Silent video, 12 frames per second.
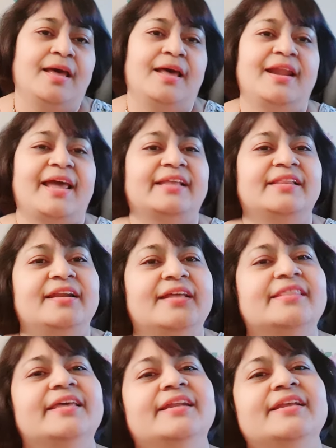Like the
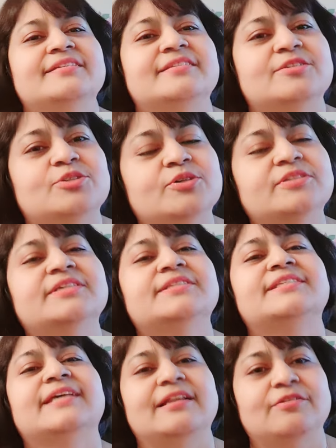nothingness, the source
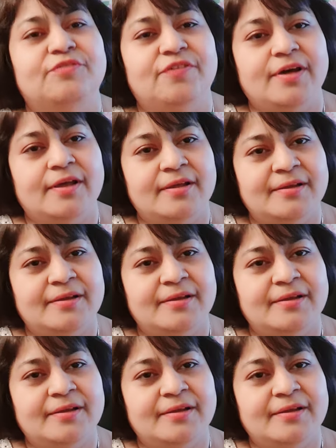itself.